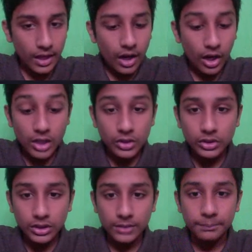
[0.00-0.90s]
although
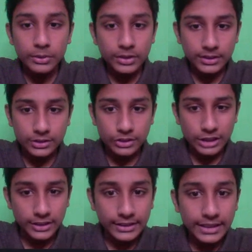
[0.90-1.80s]
the computer
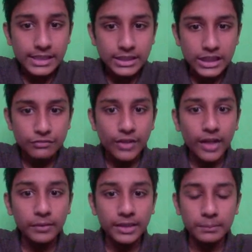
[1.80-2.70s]
suggests that dc5
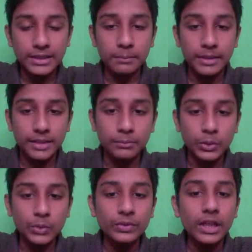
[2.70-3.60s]
would have been a better
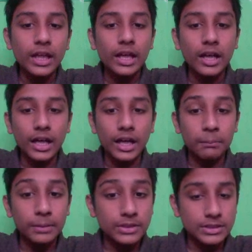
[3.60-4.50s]
move
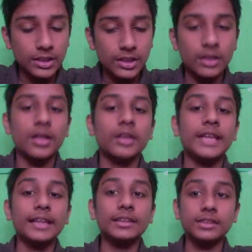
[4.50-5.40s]
because
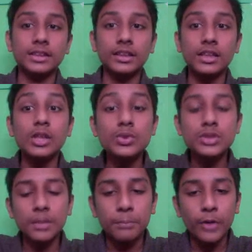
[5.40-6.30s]
that doesn't lose
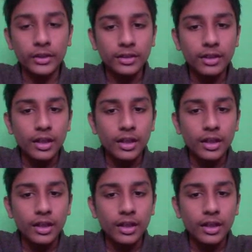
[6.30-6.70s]
a pawn.